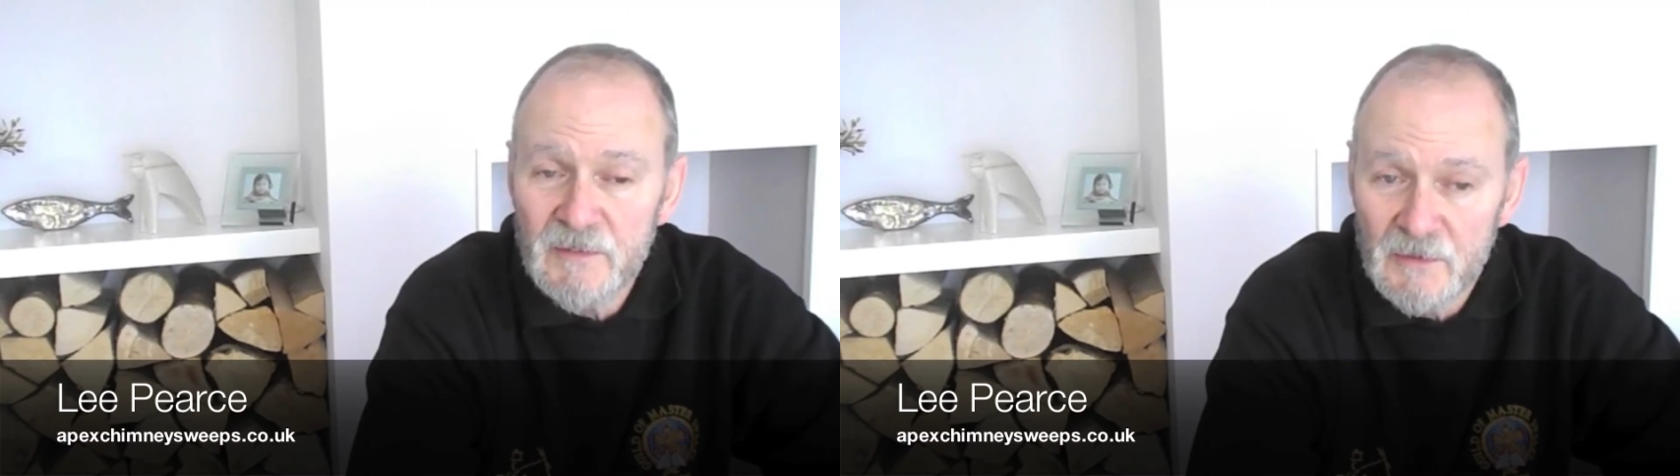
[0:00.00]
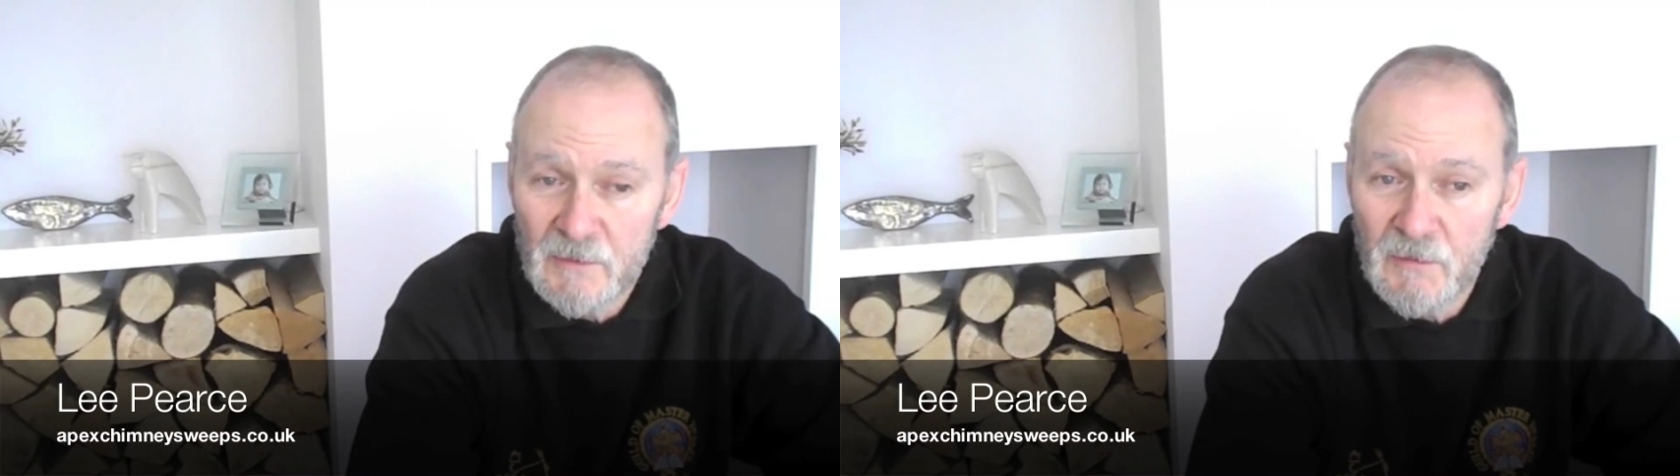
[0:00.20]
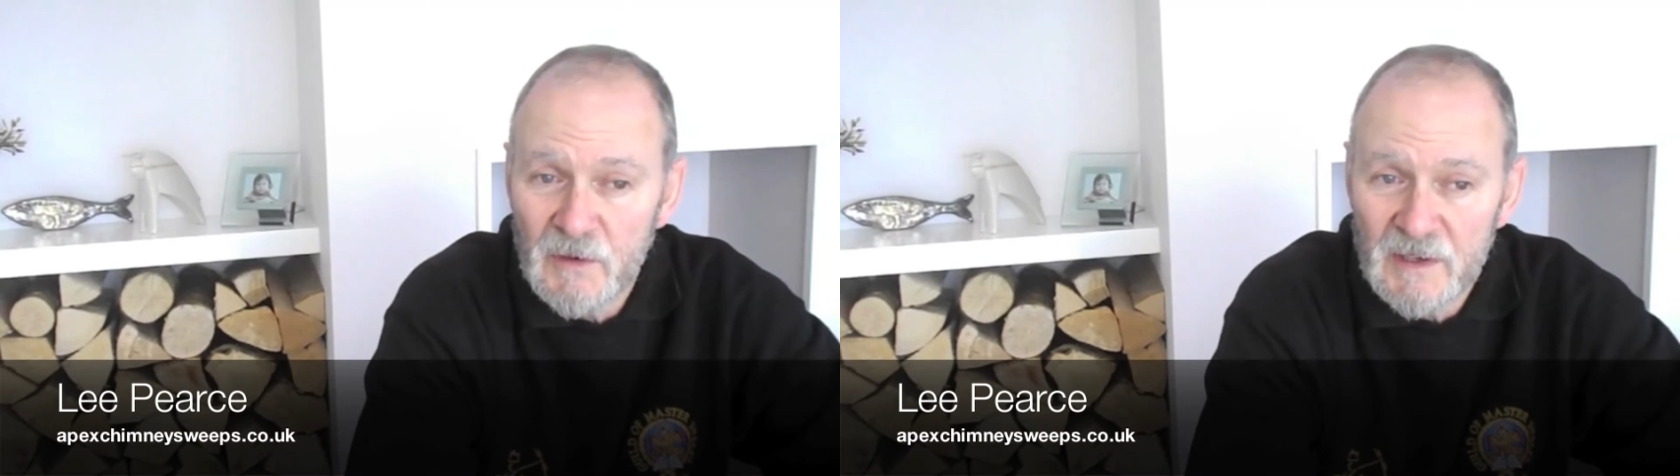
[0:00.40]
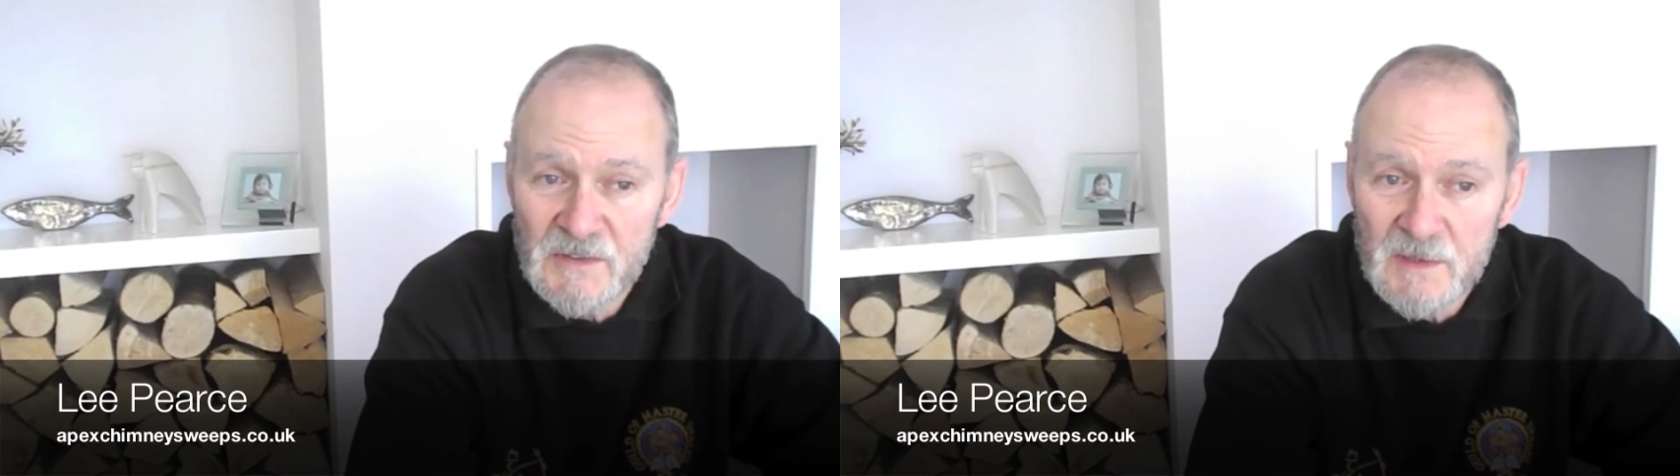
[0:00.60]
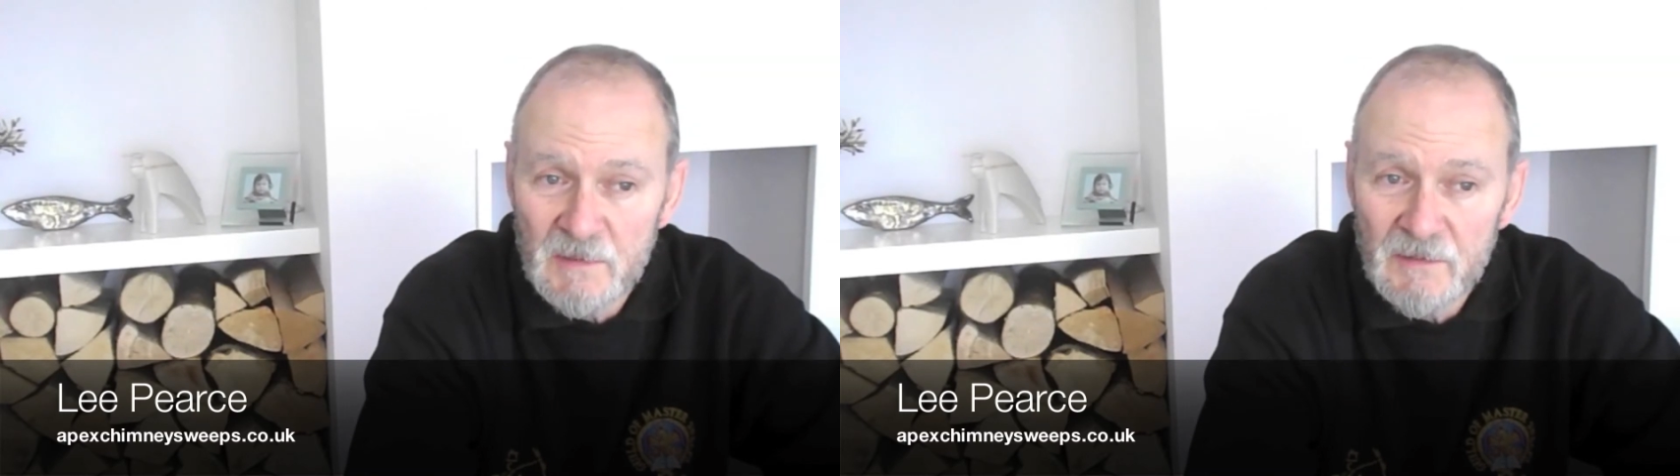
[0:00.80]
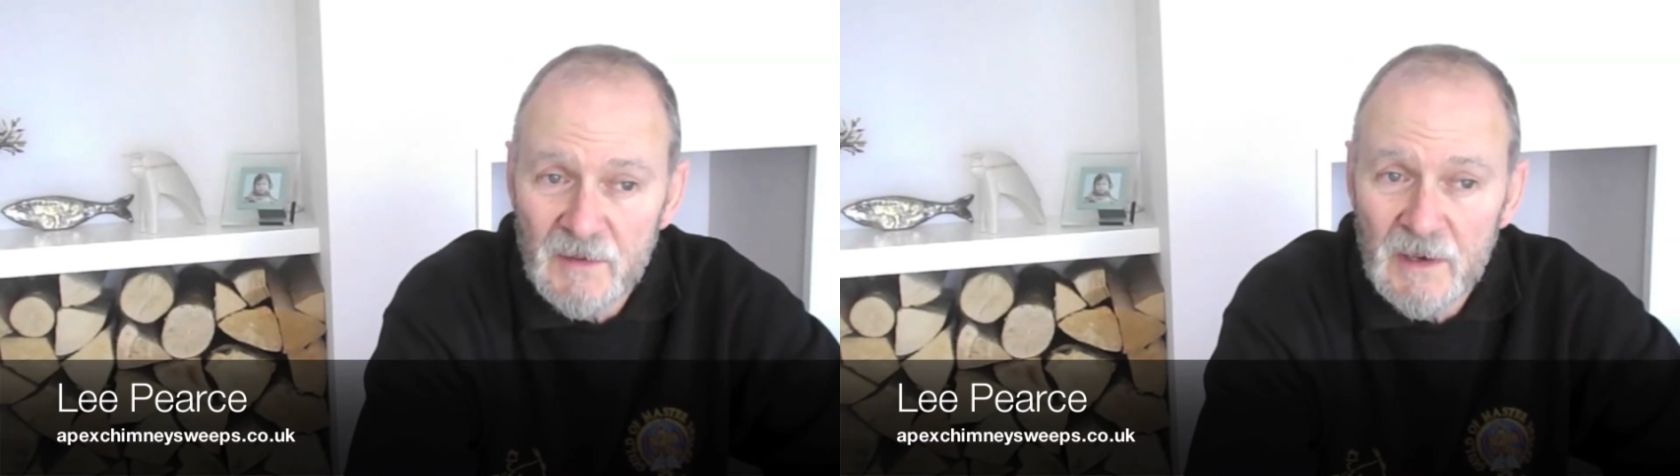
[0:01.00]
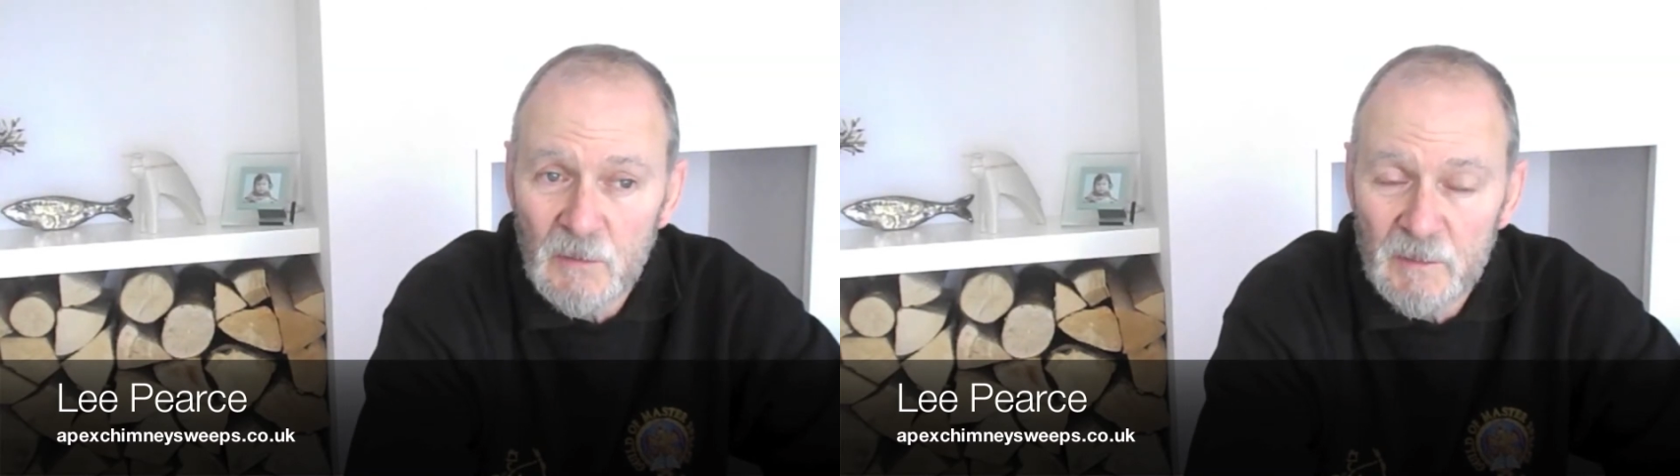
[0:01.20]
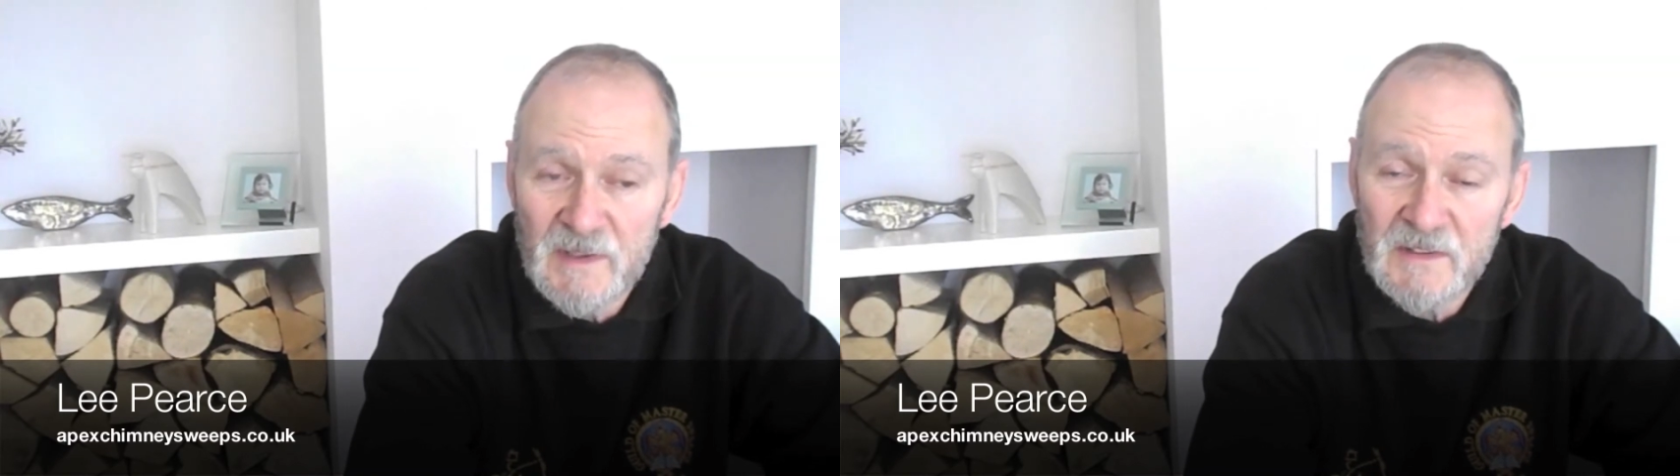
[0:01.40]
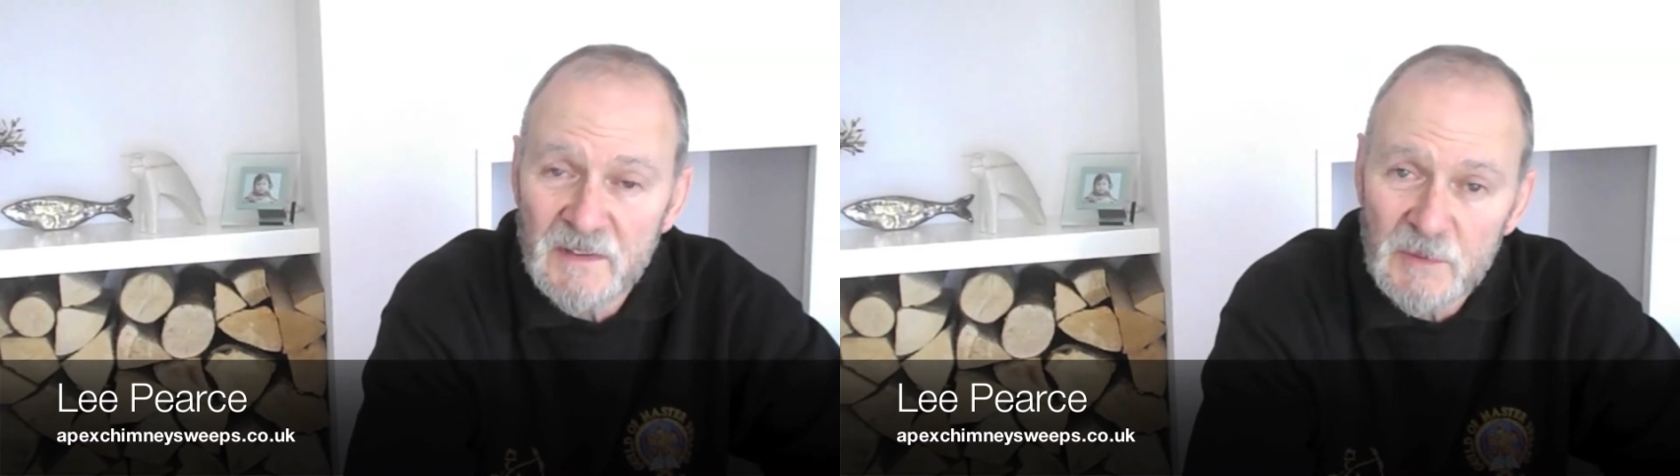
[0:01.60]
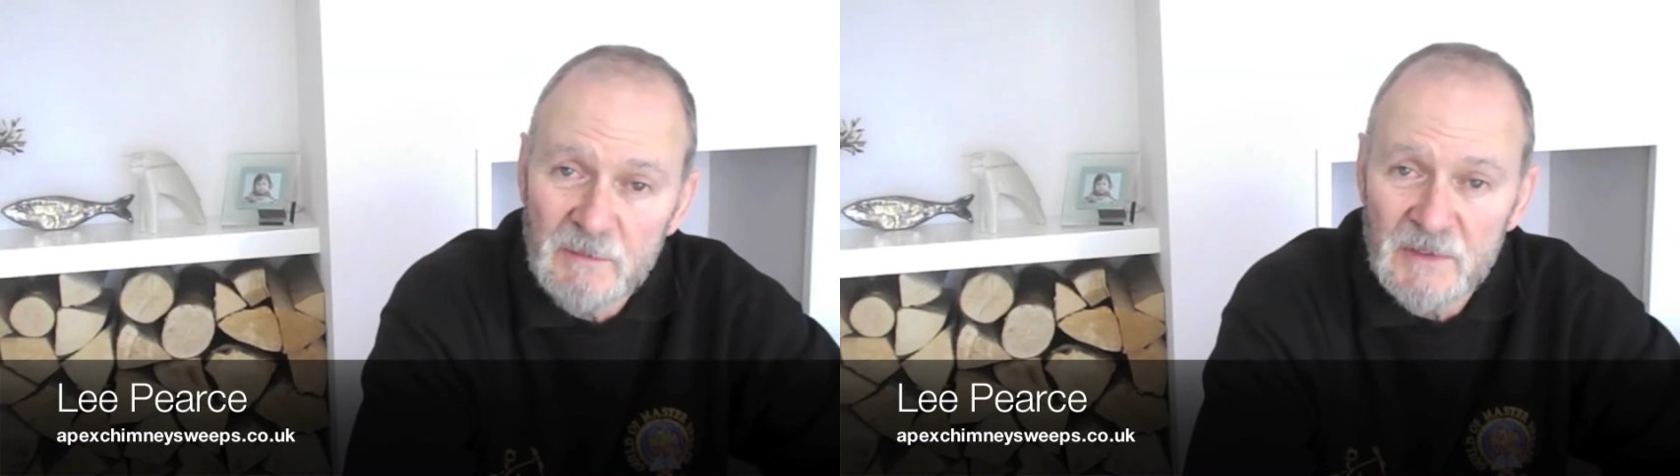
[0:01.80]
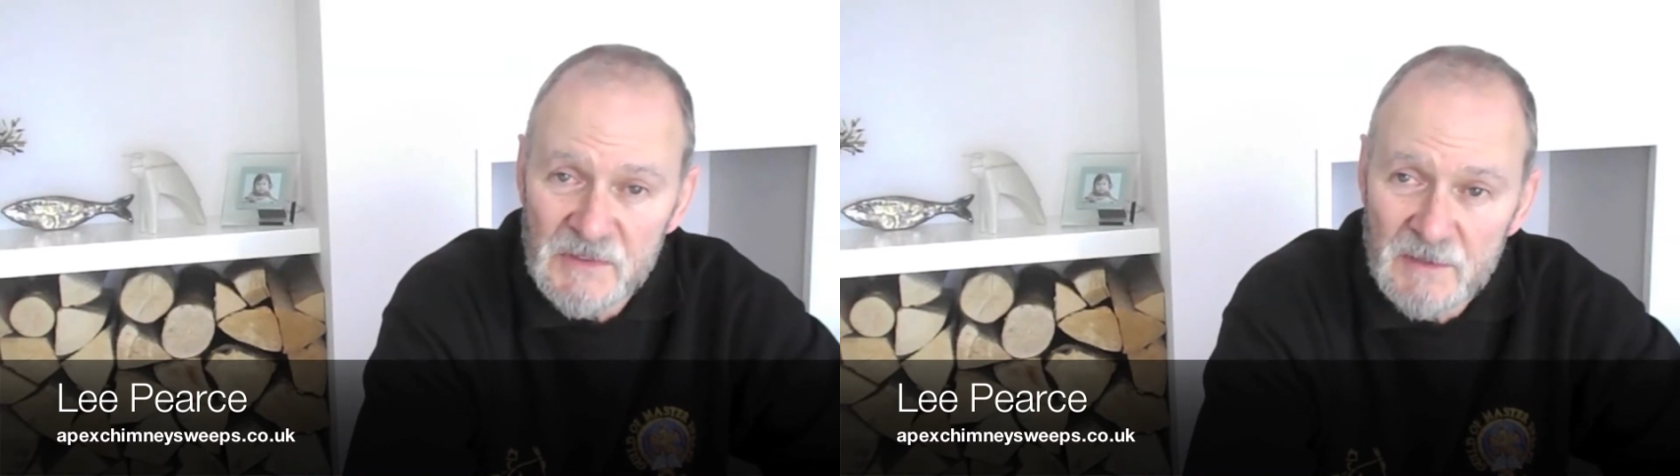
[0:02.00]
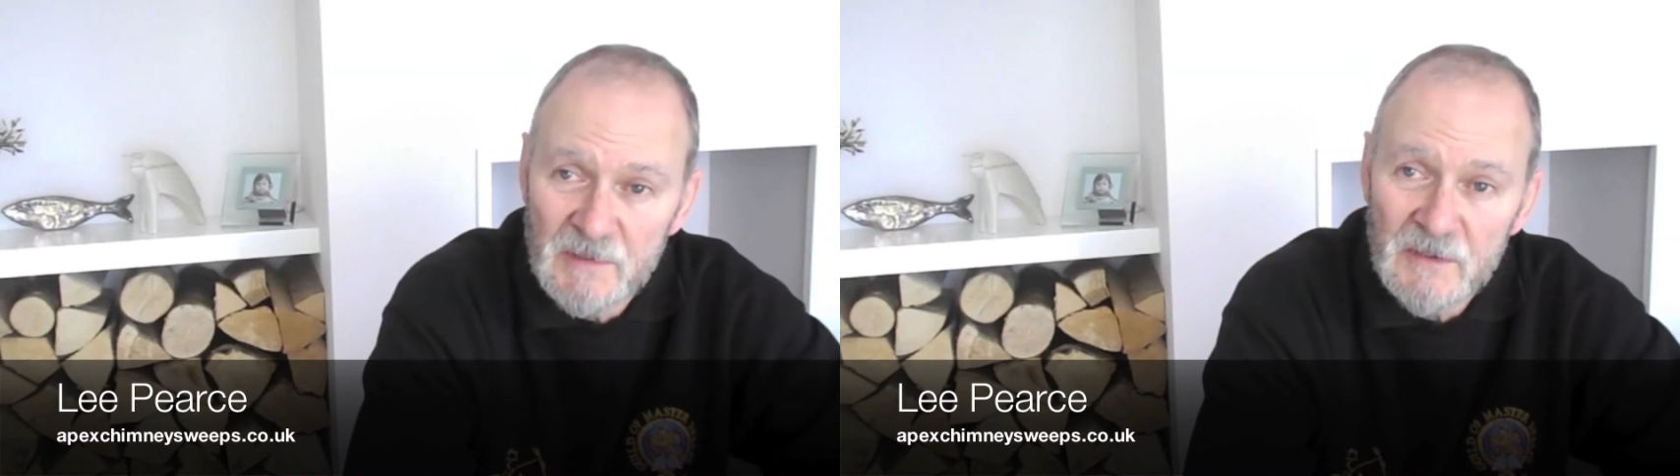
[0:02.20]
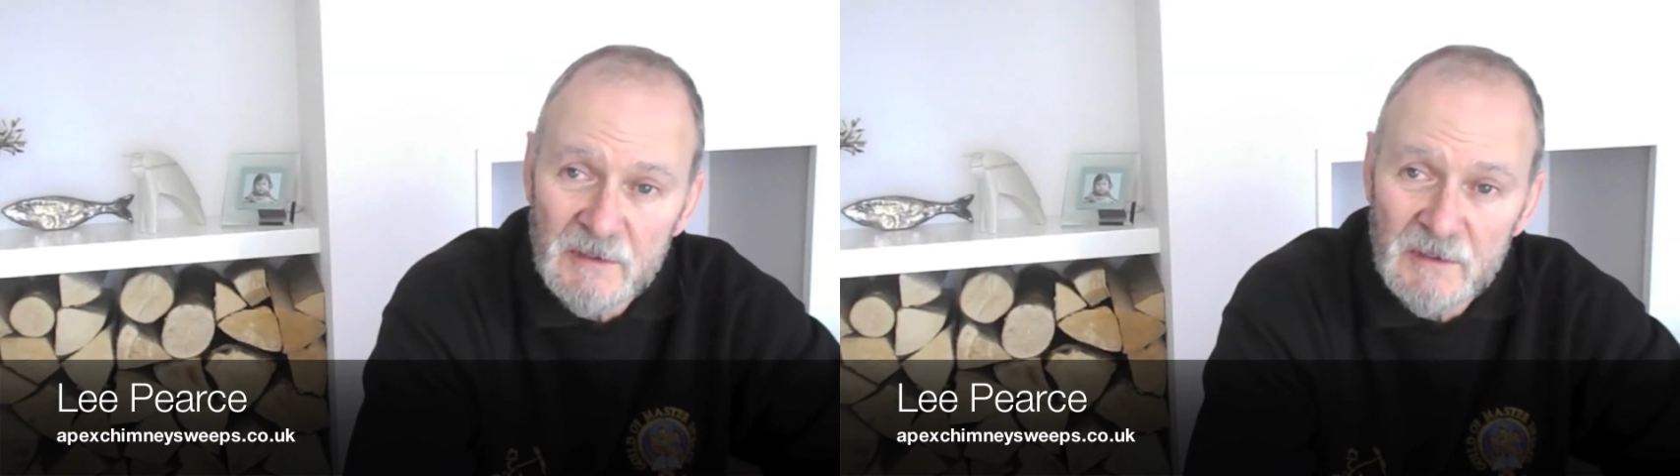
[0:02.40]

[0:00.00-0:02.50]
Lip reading: to avoid a chimney fire will be to sweep the chimney